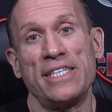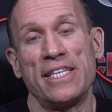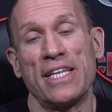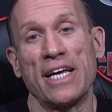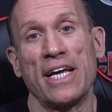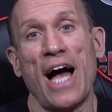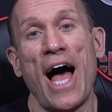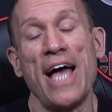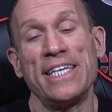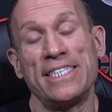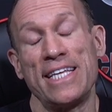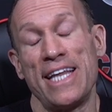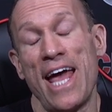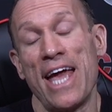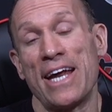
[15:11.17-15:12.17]
it, the guys
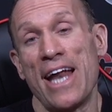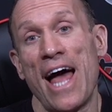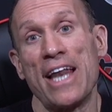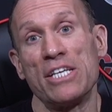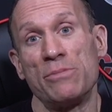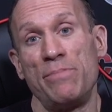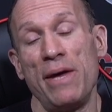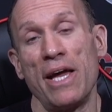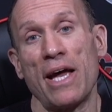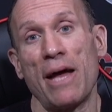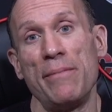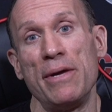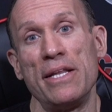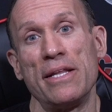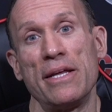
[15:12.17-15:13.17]
today are not as big. I
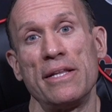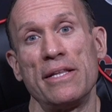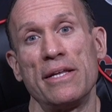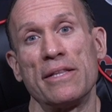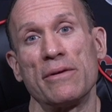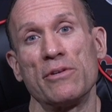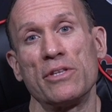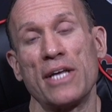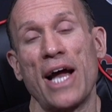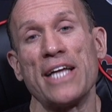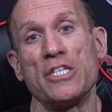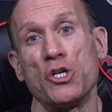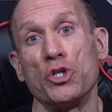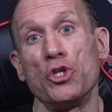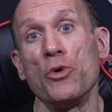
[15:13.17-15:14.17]
mean, the, the, the guys that are
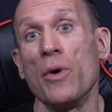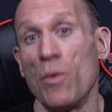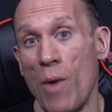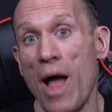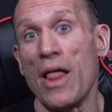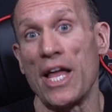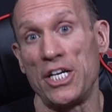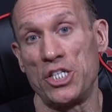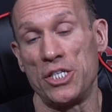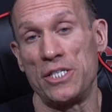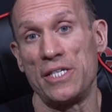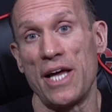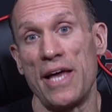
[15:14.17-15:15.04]
doing well, I should say.